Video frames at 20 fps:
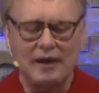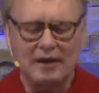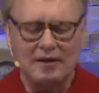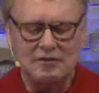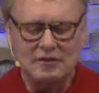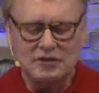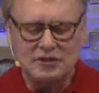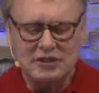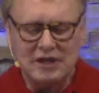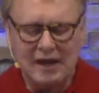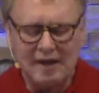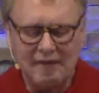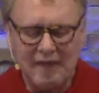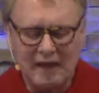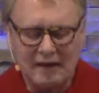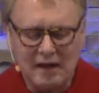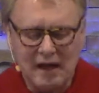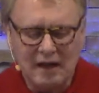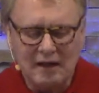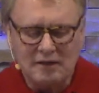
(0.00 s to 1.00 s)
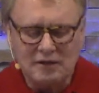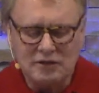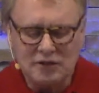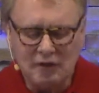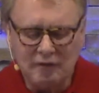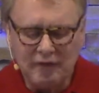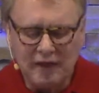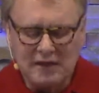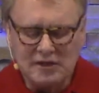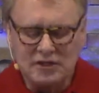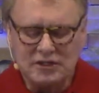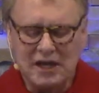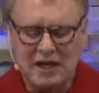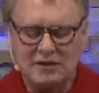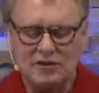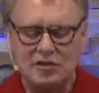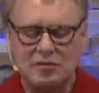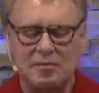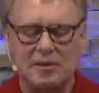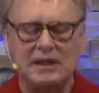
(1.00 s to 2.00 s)
understand that. So they said
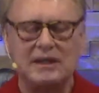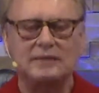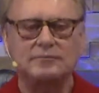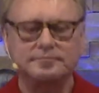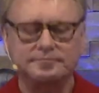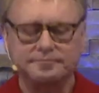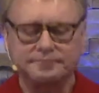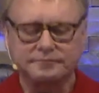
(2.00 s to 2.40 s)
to me,